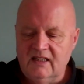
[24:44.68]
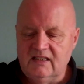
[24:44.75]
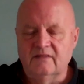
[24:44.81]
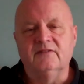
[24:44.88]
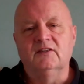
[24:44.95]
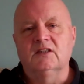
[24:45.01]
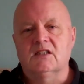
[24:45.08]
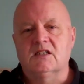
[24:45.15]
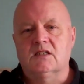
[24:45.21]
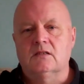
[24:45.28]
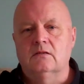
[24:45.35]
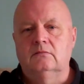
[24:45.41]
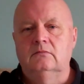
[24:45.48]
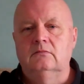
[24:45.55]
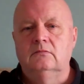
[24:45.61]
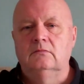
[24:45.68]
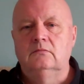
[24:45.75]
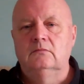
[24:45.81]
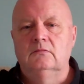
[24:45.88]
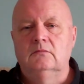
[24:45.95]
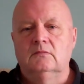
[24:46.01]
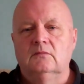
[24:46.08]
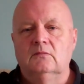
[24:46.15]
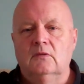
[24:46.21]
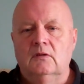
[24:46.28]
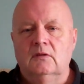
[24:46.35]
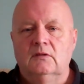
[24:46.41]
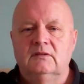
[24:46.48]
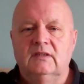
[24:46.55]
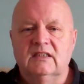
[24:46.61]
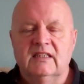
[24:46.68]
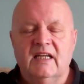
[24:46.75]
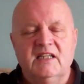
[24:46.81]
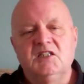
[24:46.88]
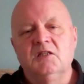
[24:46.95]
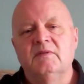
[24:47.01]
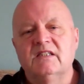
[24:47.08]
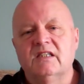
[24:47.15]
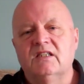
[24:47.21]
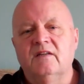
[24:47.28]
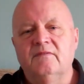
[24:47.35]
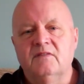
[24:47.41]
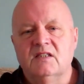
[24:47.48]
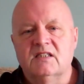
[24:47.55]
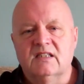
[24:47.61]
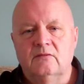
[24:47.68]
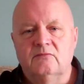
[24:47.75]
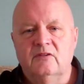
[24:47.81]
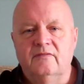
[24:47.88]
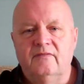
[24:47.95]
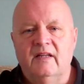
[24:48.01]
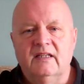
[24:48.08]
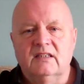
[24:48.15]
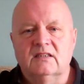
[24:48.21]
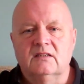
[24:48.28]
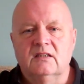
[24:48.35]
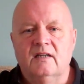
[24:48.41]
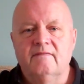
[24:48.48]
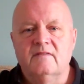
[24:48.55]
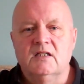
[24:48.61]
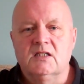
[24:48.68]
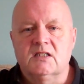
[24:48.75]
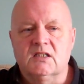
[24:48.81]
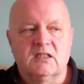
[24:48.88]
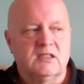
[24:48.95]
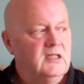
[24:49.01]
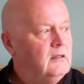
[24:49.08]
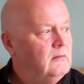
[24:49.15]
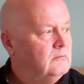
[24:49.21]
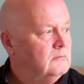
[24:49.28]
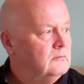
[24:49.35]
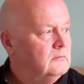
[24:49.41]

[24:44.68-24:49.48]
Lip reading: la difference. Dyslexia is a difference that reflects diversity.